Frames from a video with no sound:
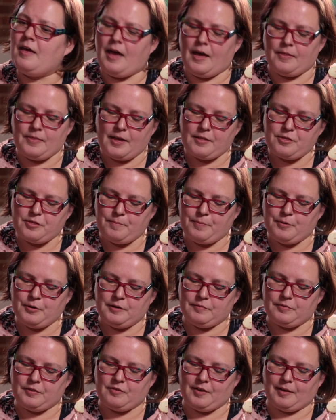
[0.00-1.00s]
And that's the point
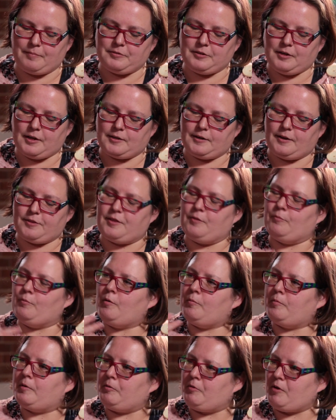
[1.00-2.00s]
of the chapter title, isn't it?
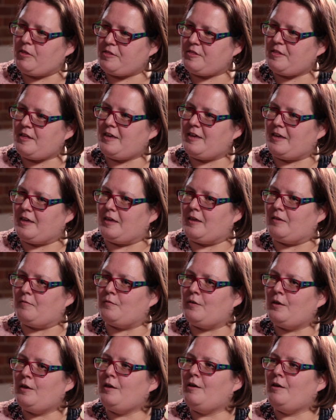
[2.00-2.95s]
What we receive,